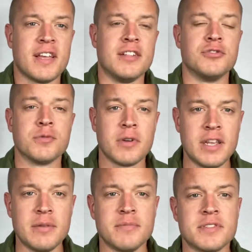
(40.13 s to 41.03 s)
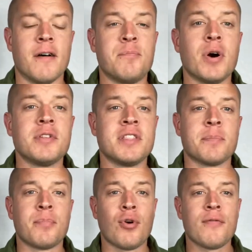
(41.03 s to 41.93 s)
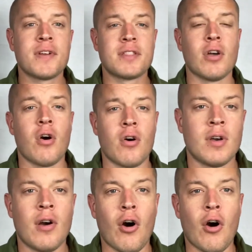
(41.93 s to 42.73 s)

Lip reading: and dreams of building the perfect dog